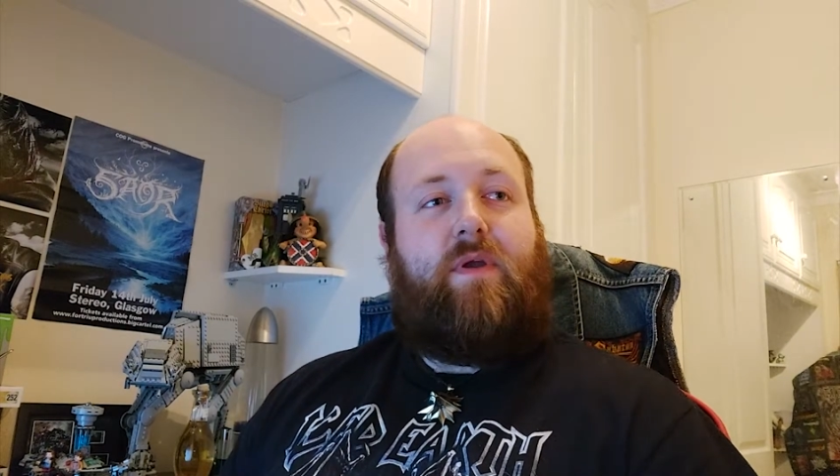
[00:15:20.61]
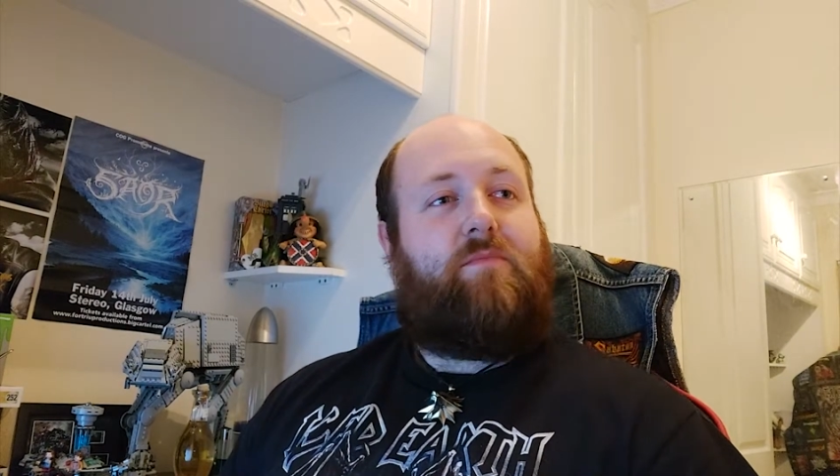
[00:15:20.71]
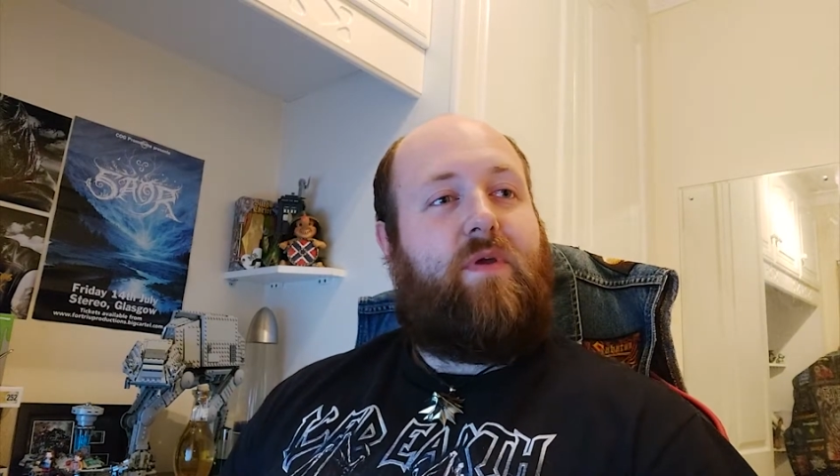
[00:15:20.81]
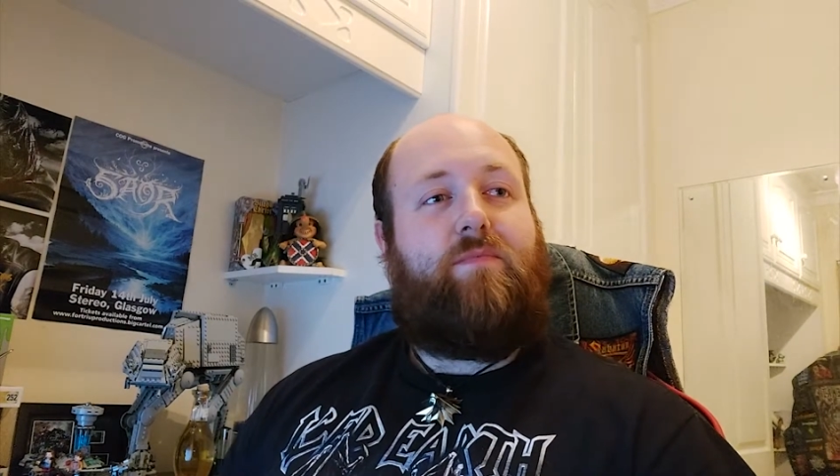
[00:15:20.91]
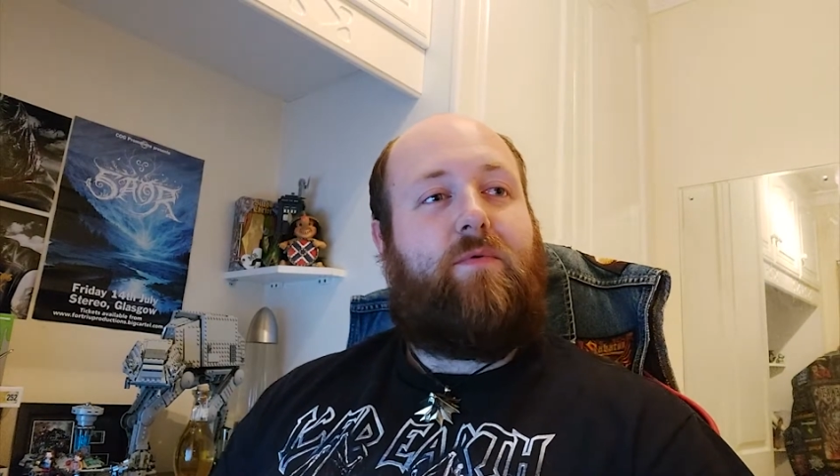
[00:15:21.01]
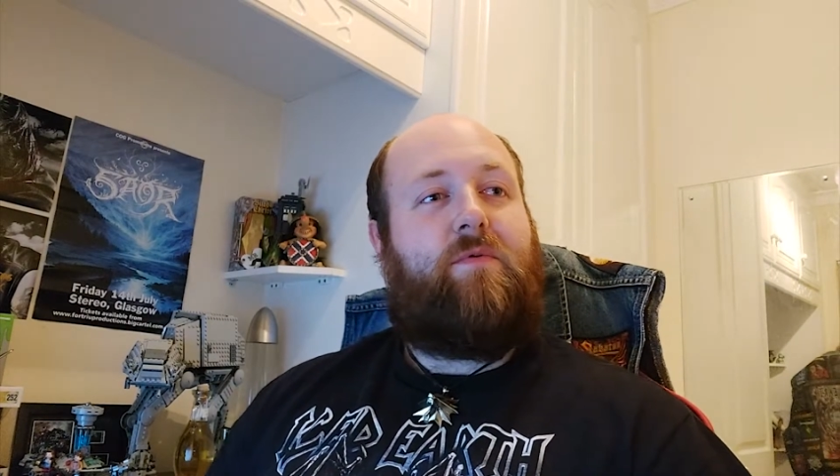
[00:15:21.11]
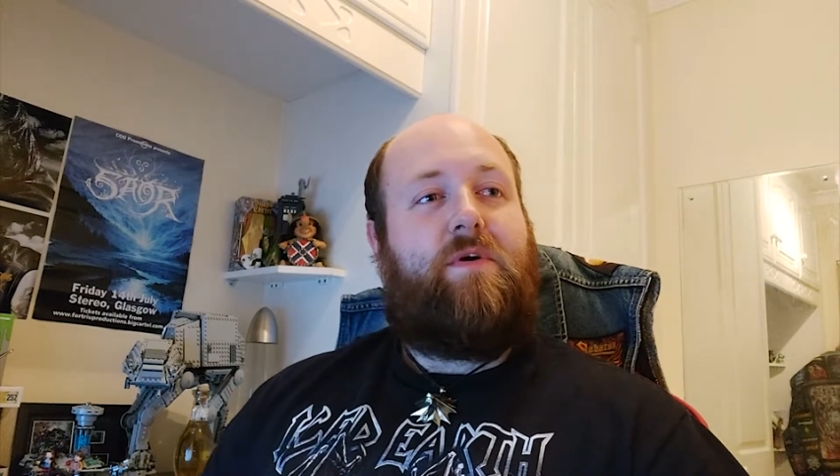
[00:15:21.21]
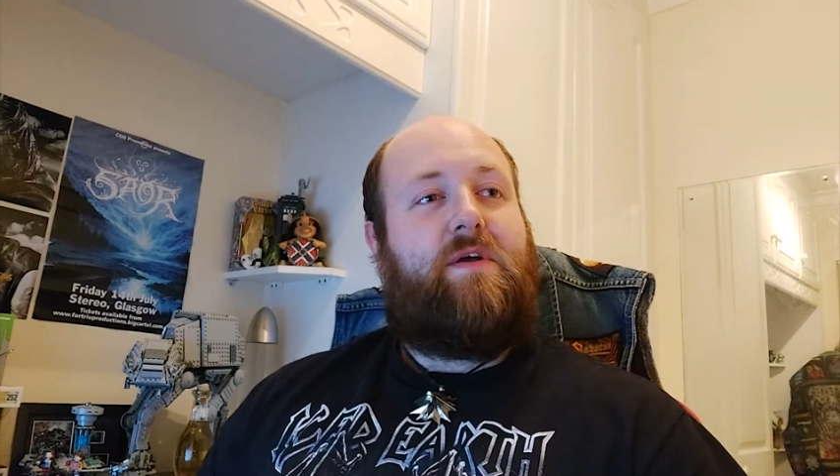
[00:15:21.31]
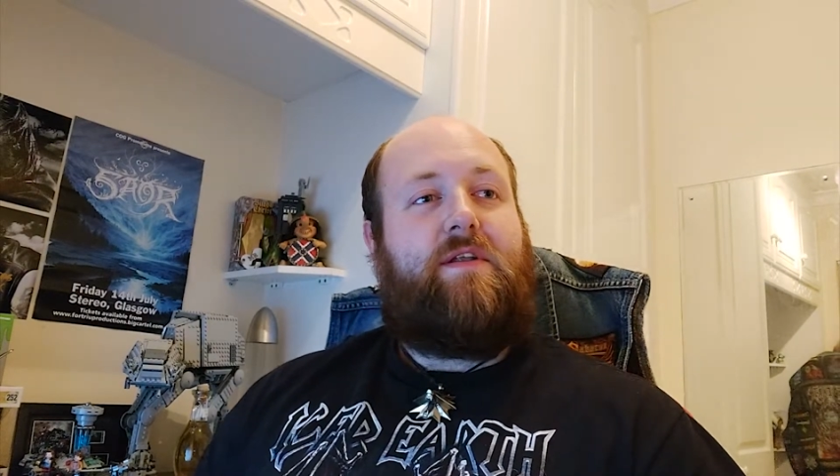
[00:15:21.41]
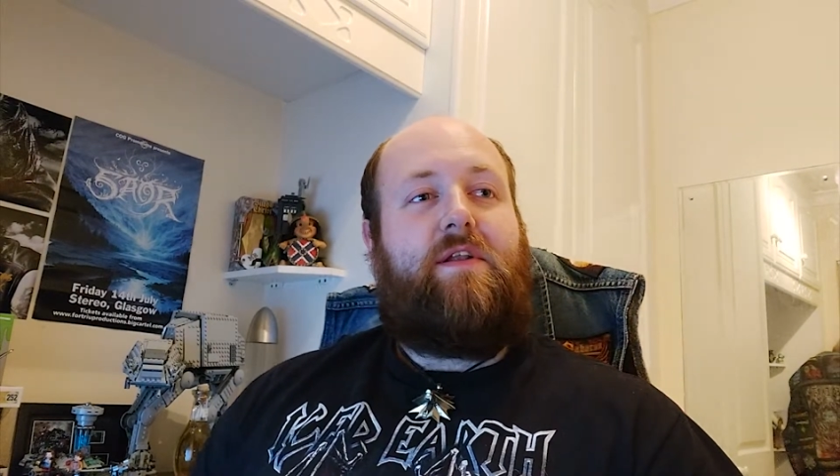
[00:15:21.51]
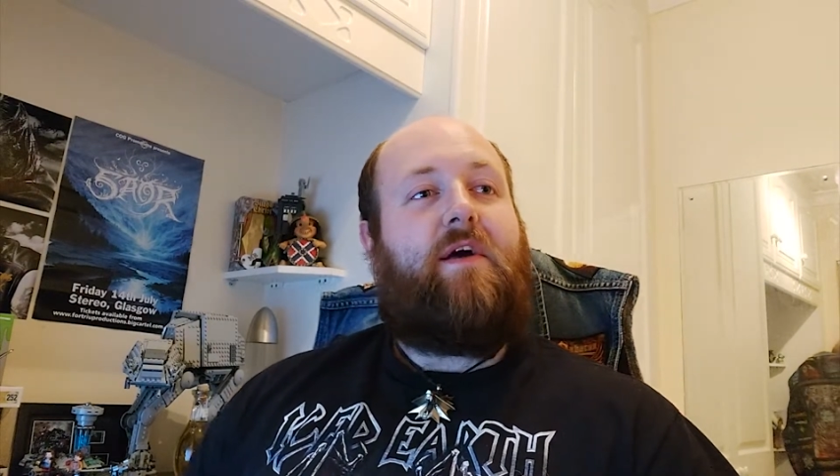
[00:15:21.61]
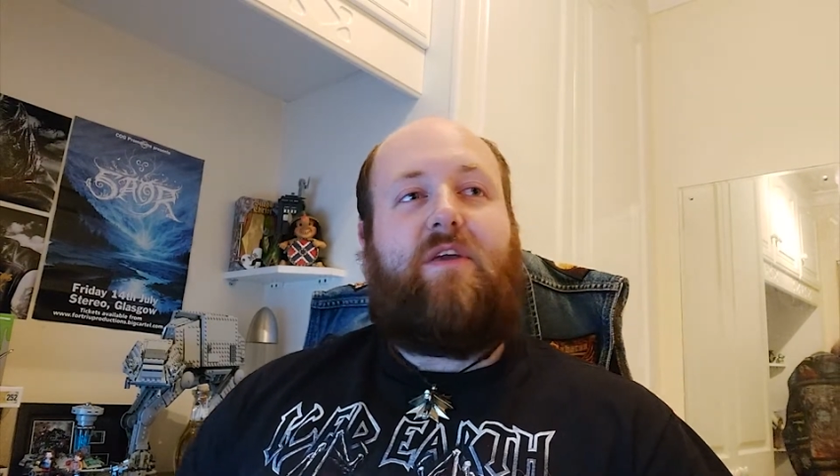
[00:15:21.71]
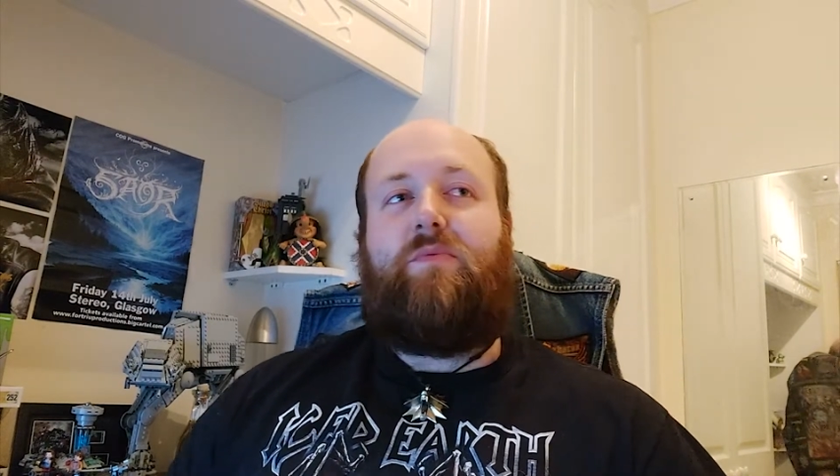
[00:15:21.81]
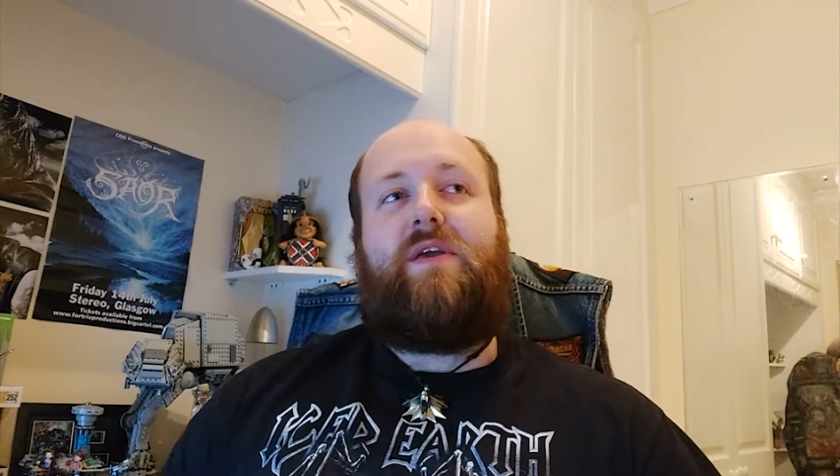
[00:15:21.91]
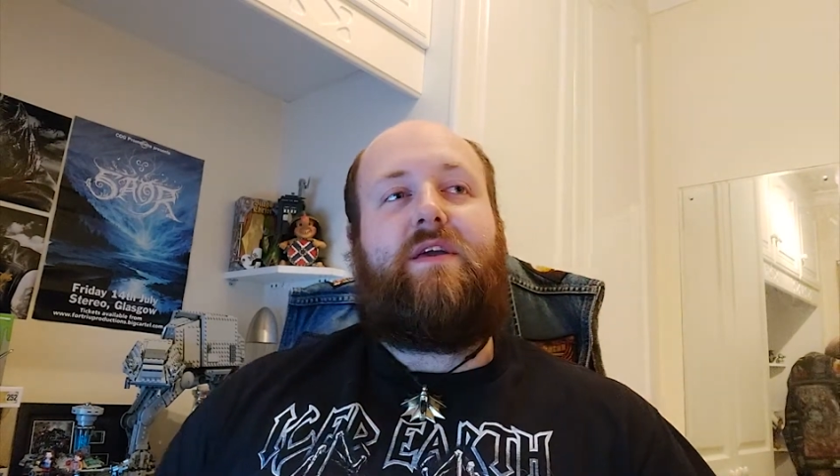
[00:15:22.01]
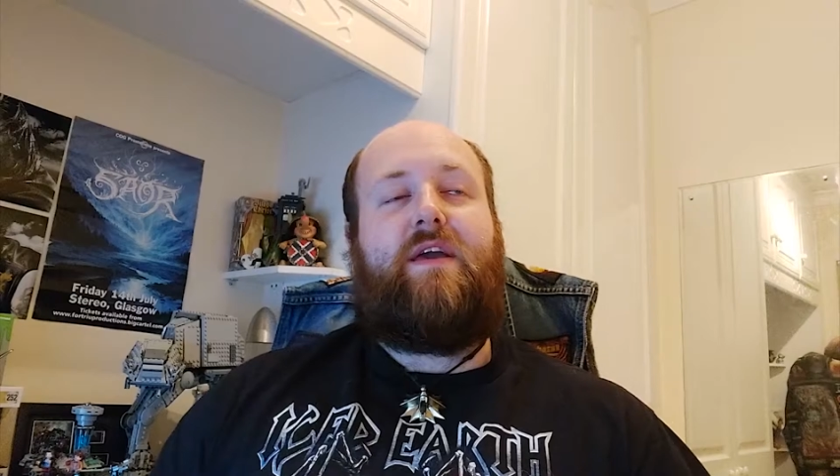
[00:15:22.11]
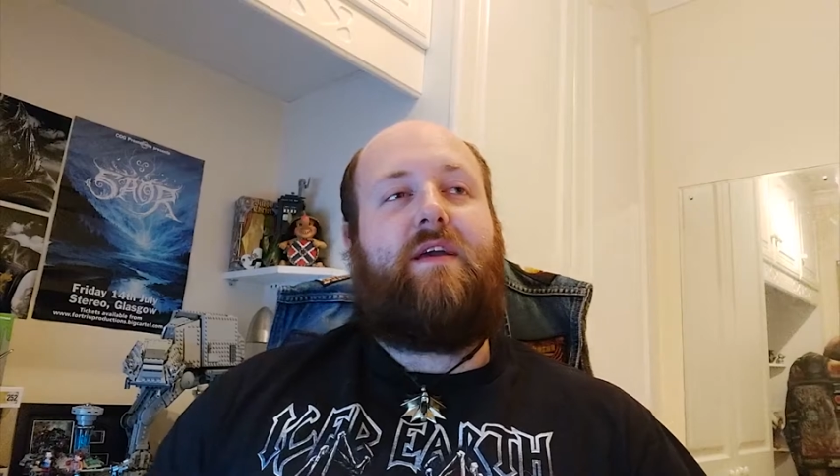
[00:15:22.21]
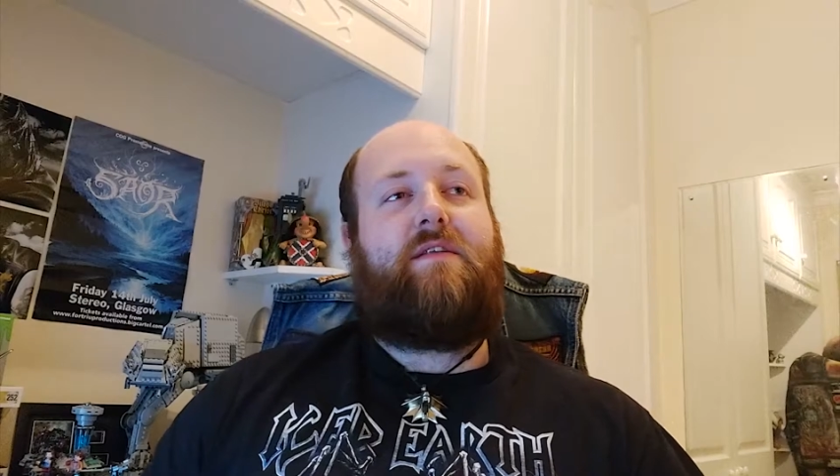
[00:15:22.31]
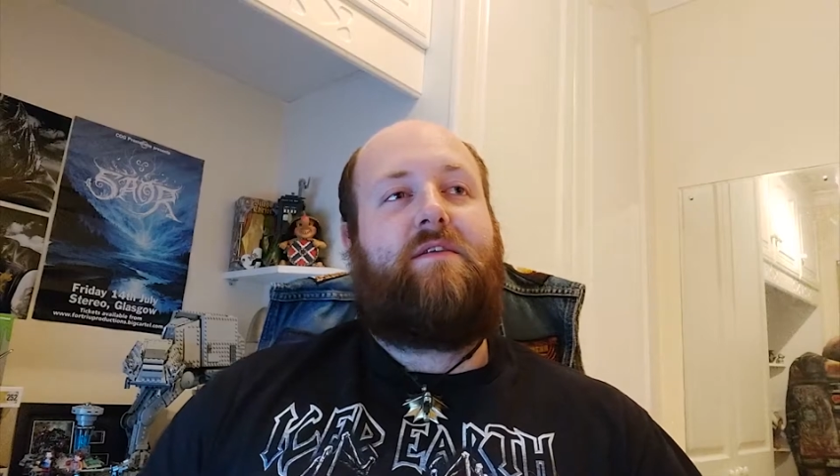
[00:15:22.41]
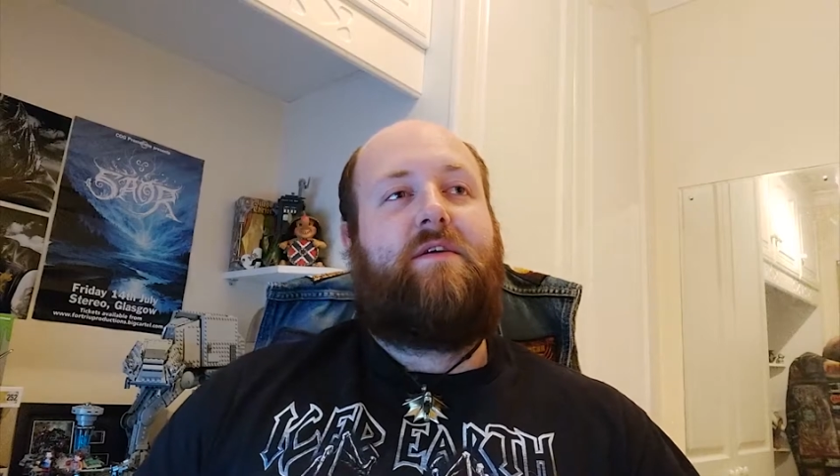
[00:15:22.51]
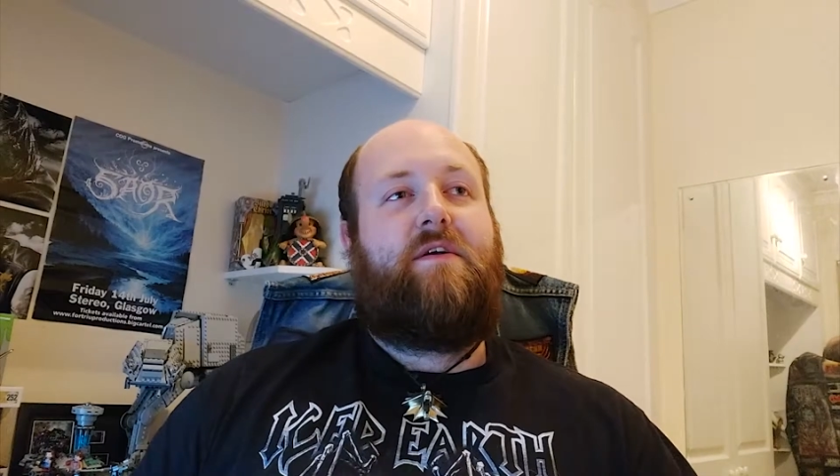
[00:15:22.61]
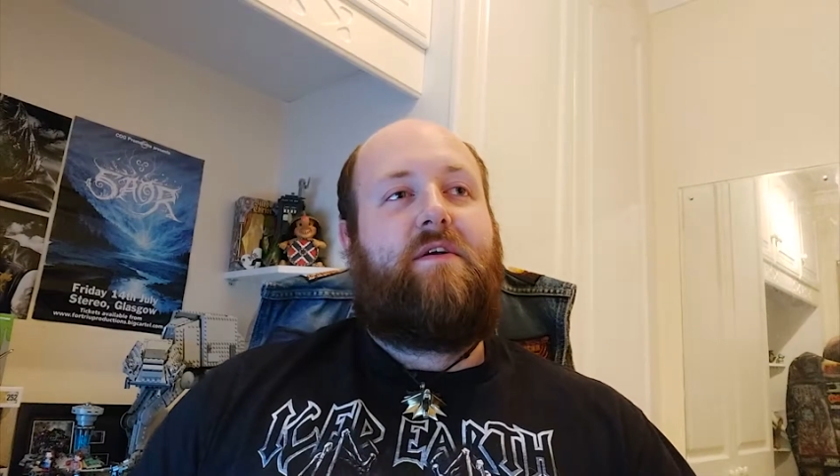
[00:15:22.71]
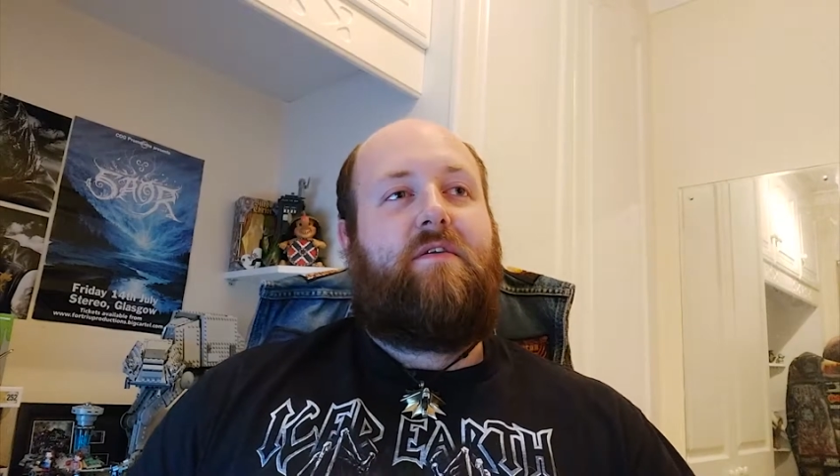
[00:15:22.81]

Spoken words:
mean people like me again.